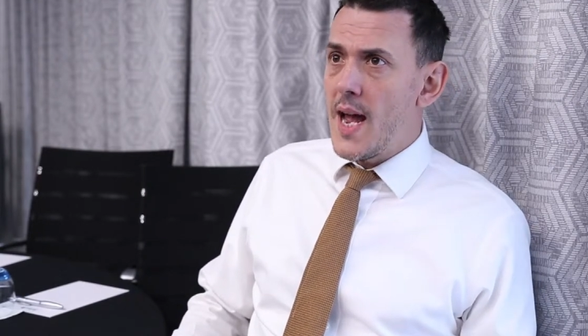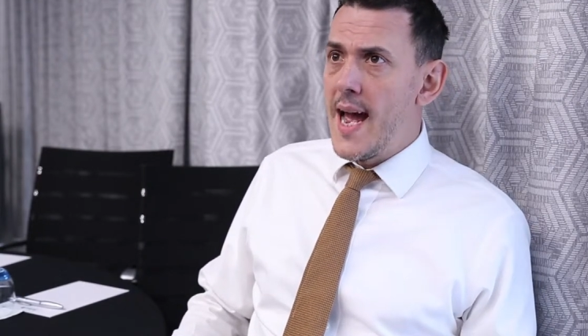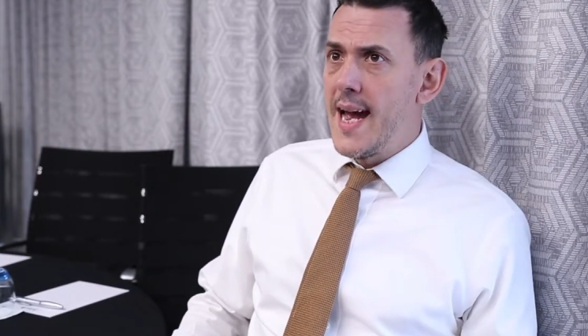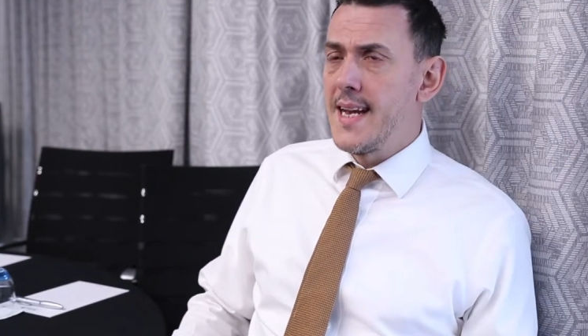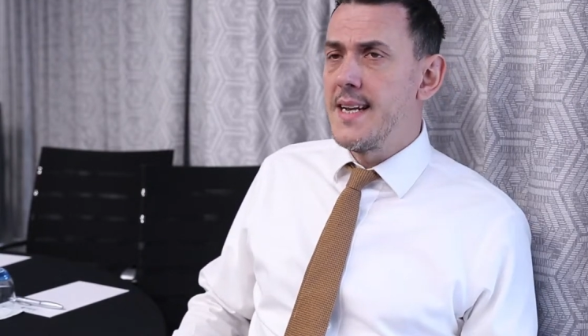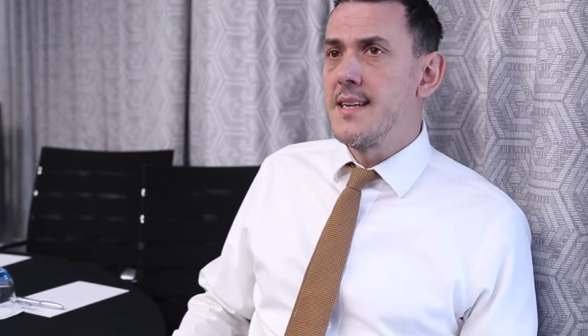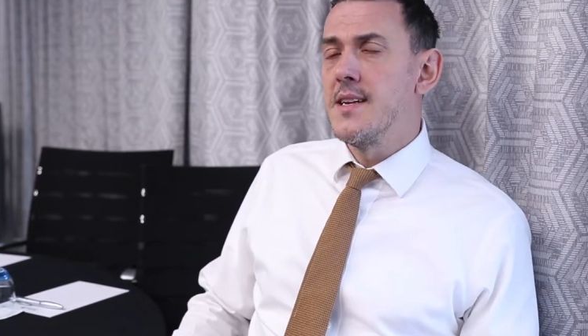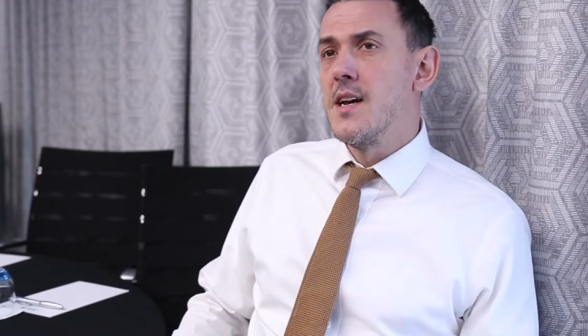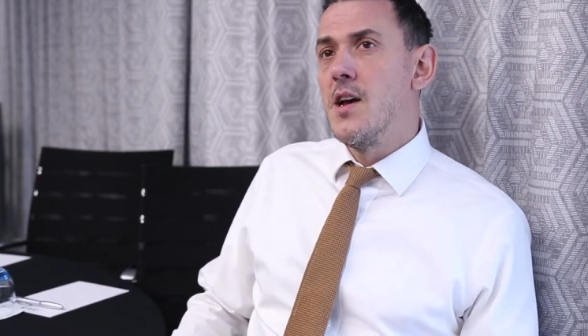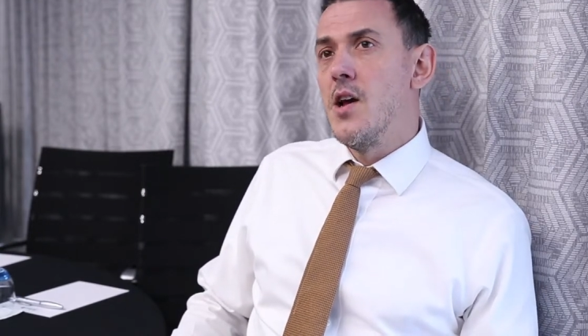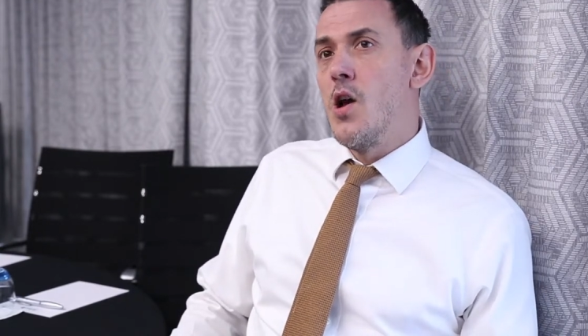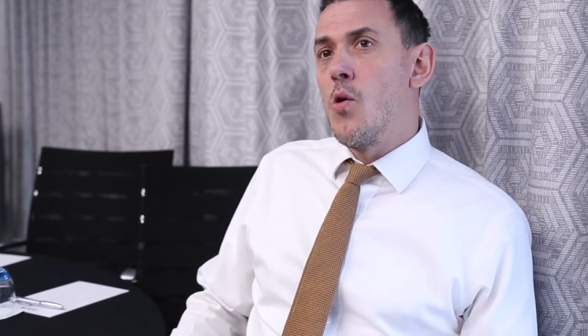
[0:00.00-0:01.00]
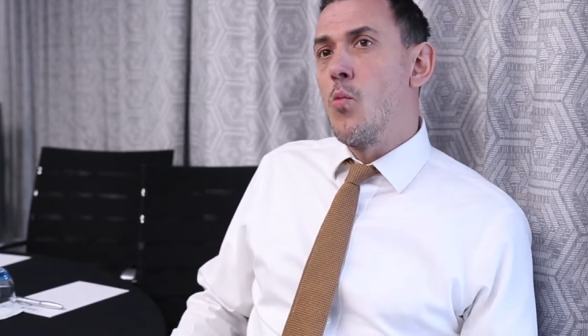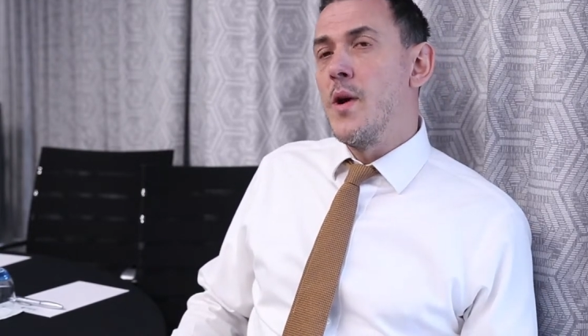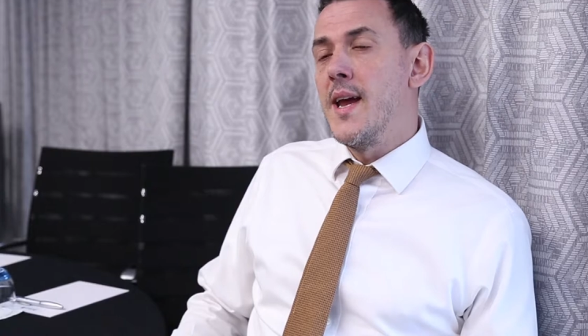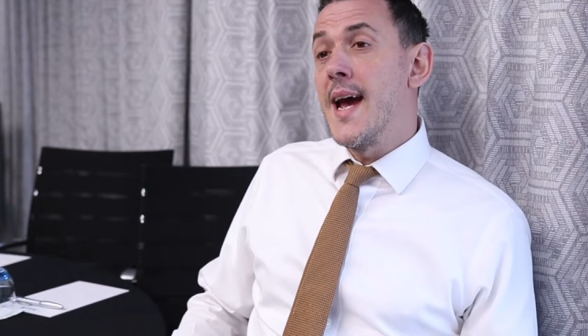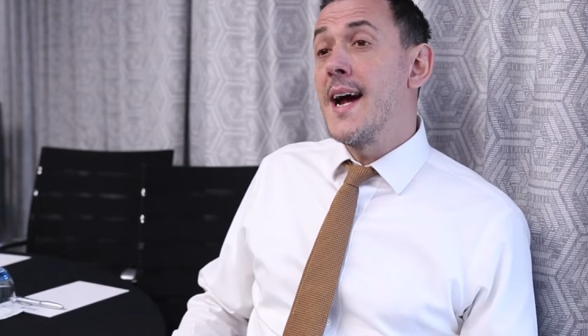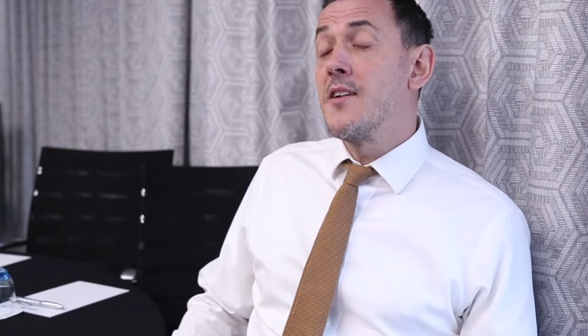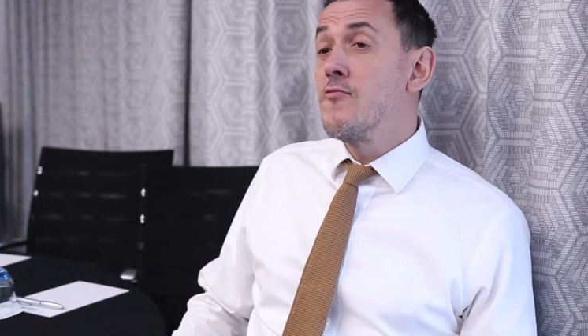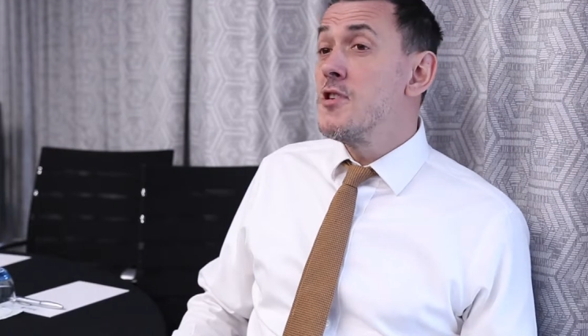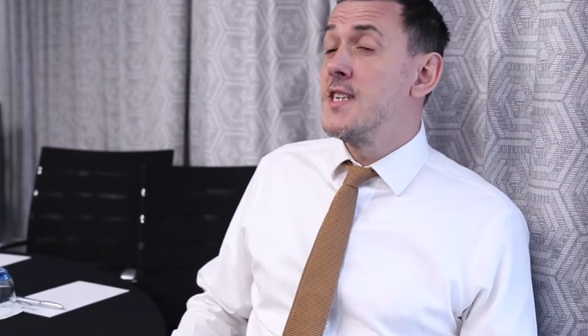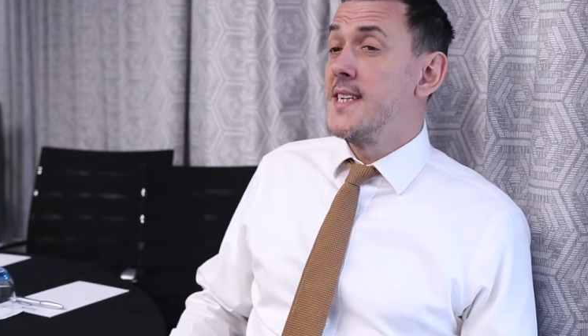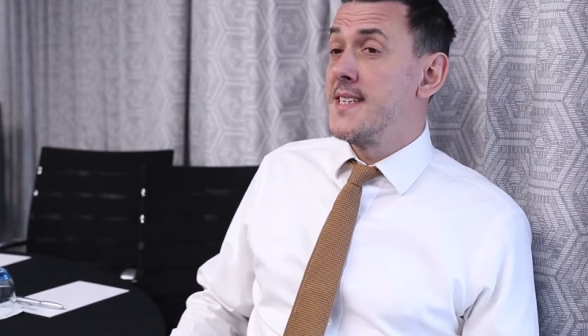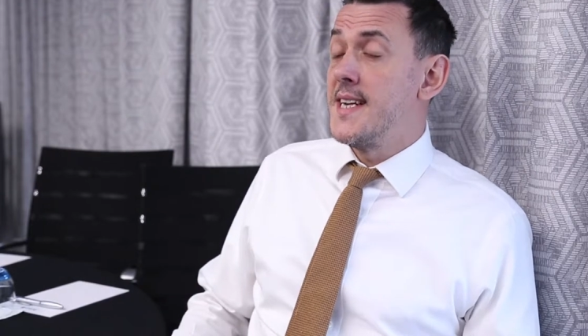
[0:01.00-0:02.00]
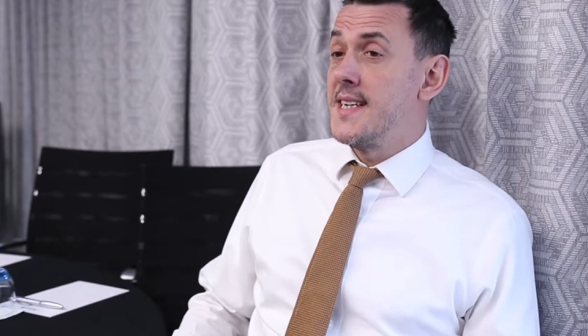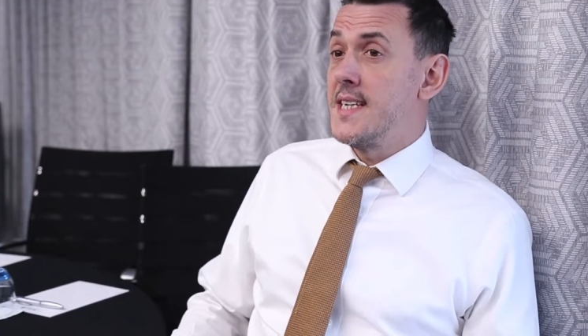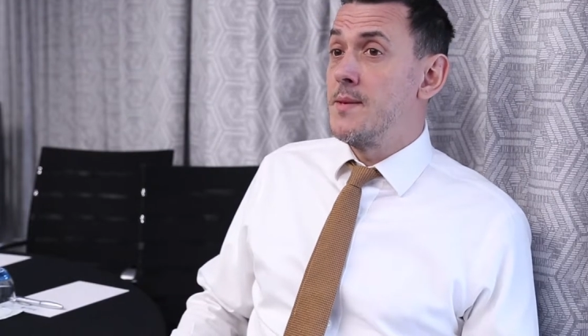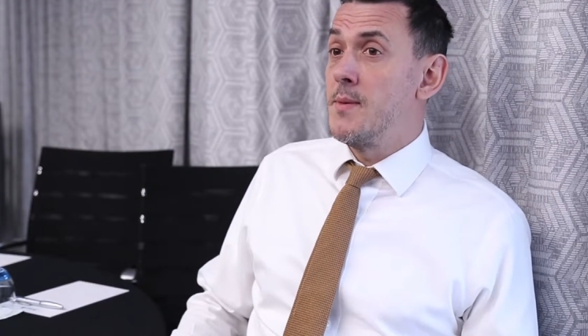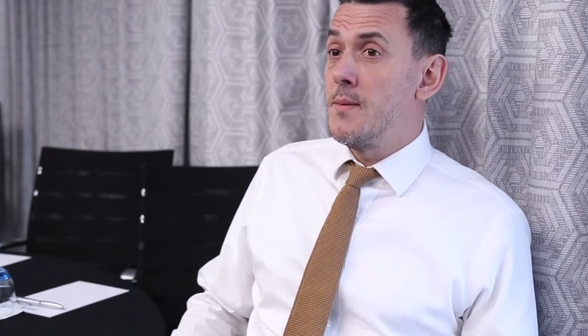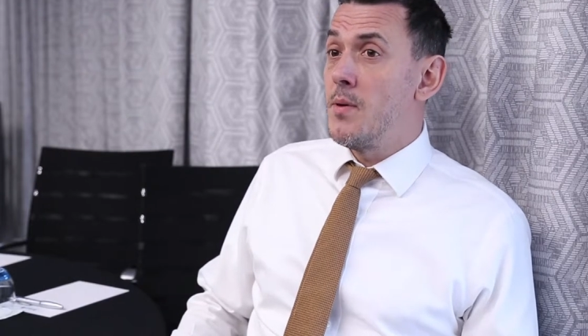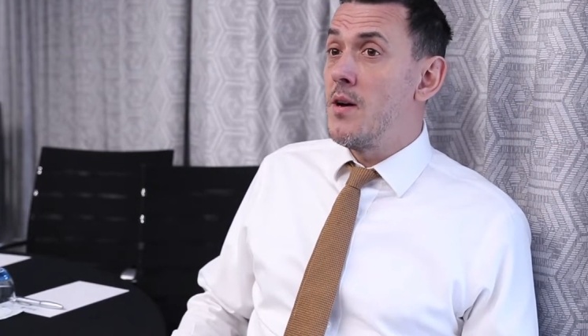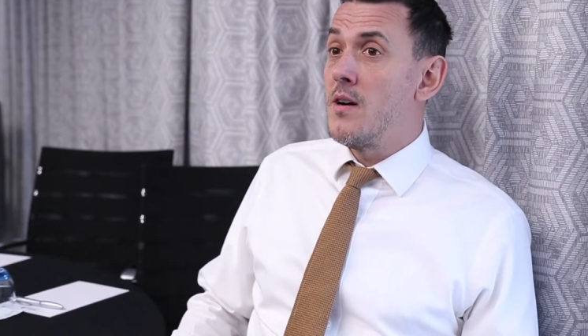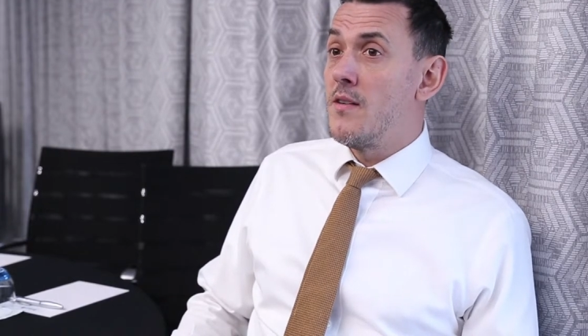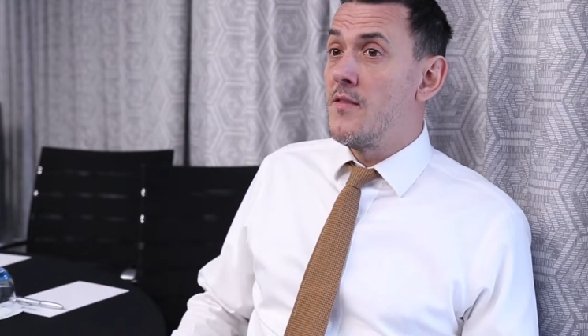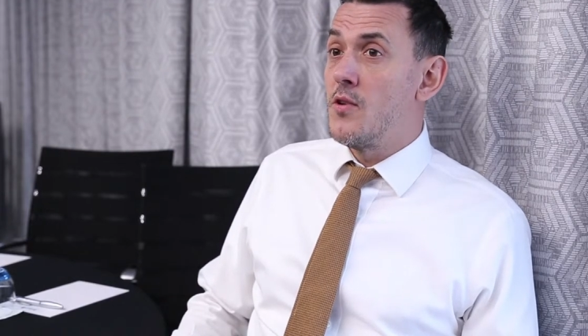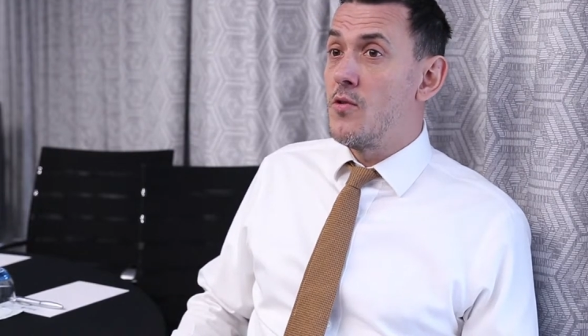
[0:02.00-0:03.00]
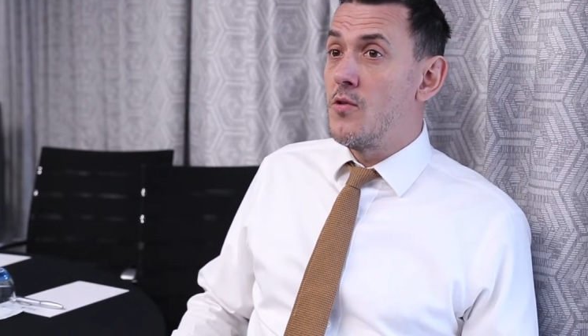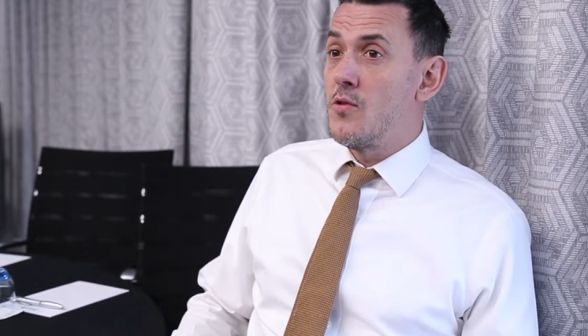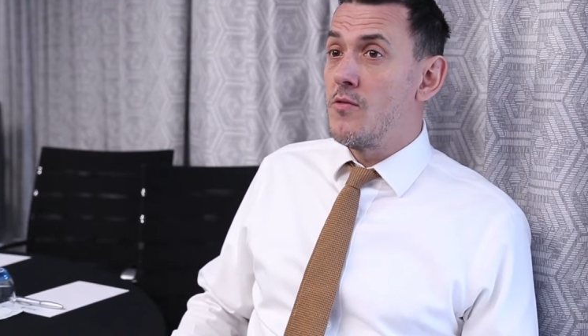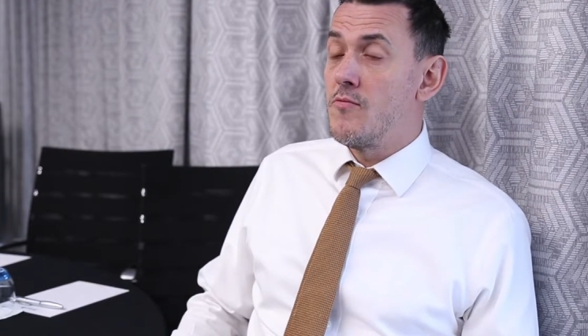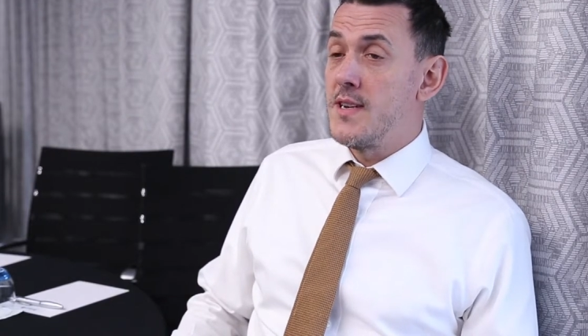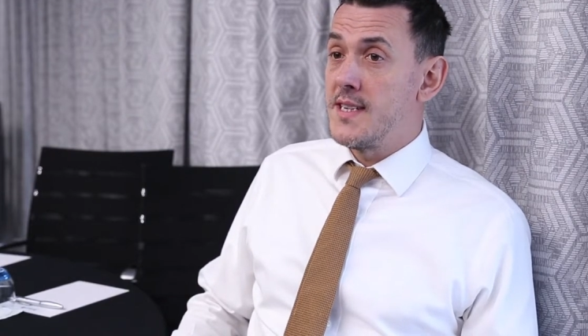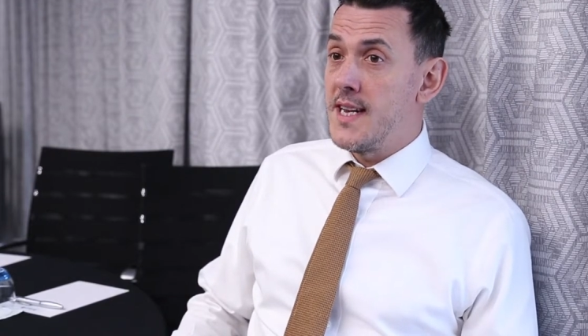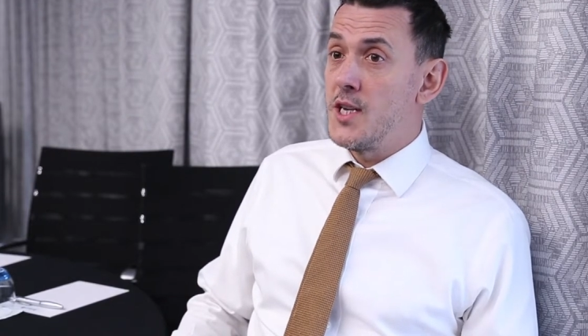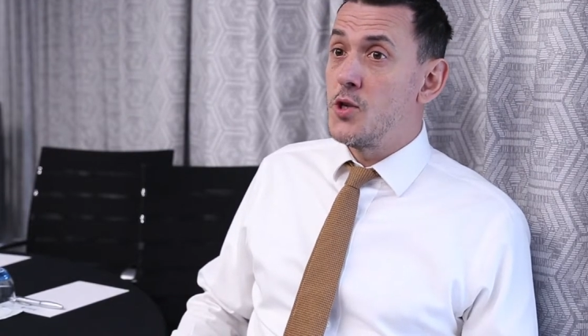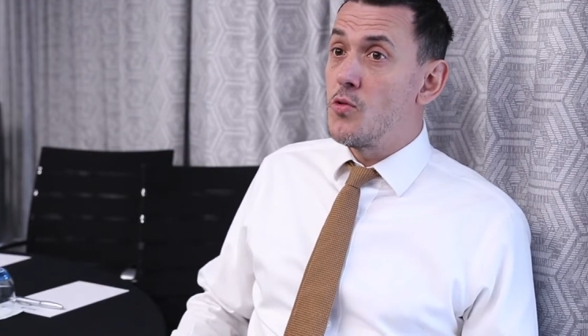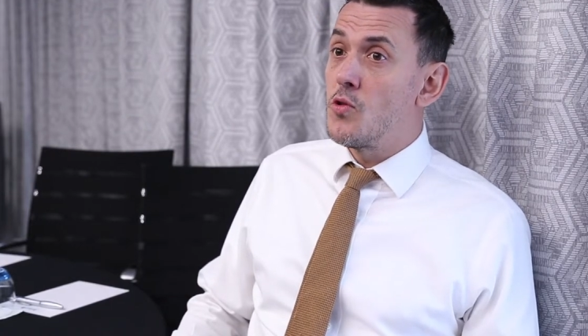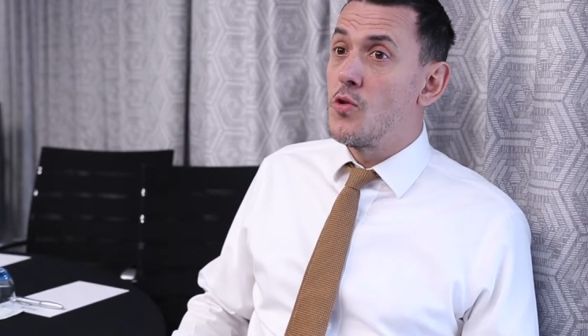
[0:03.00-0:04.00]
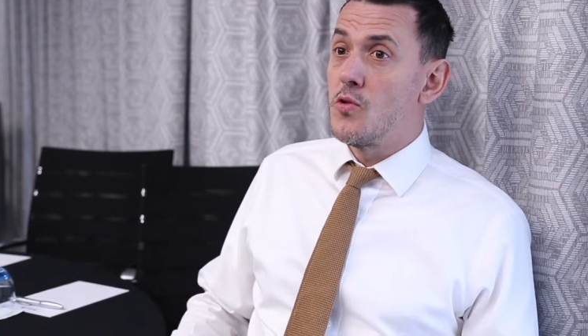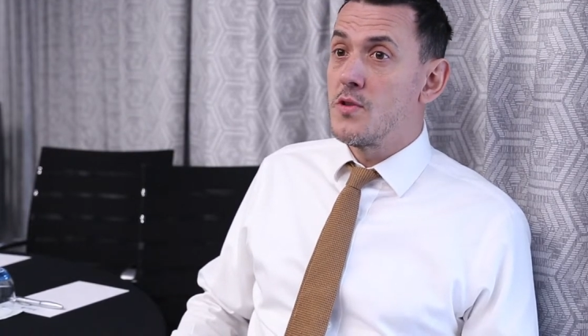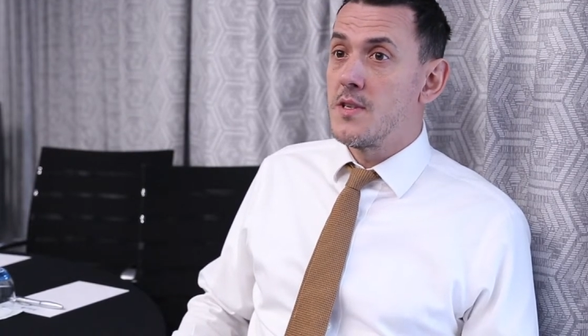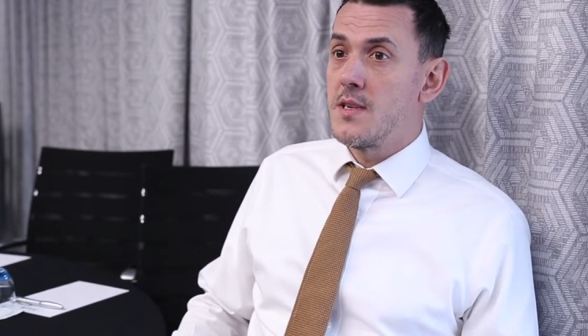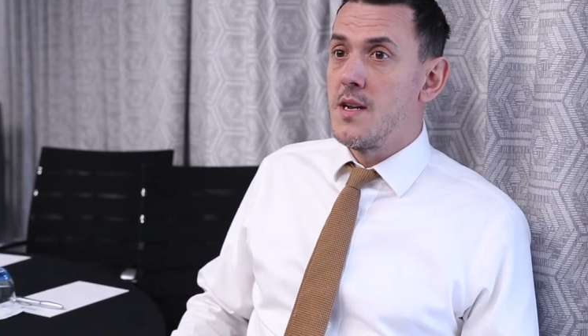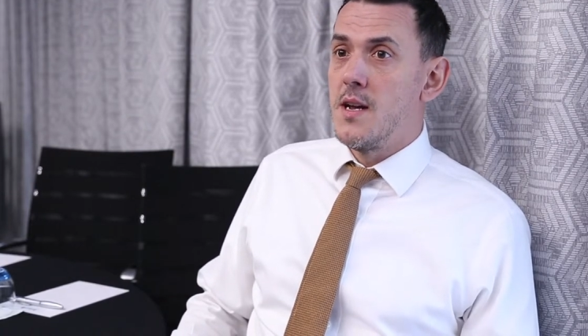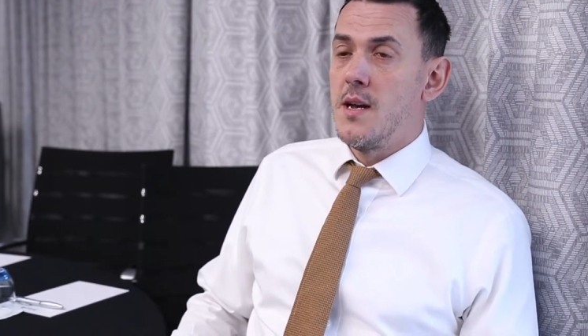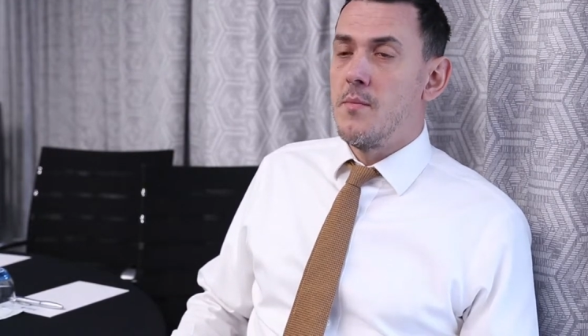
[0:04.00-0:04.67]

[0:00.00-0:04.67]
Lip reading: And we had originally intended to be part of your residential course,